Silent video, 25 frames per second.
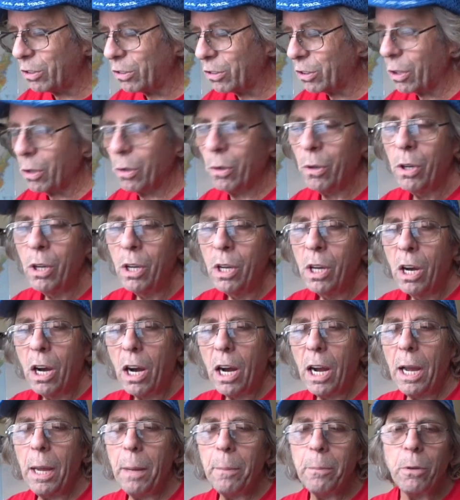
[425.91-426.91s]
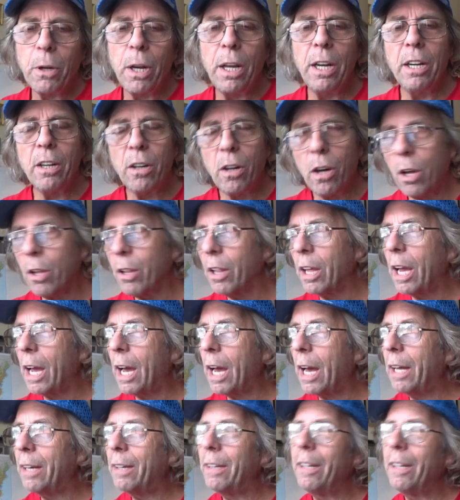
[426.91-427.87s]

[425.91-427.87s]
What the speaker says: So I upgraded all that,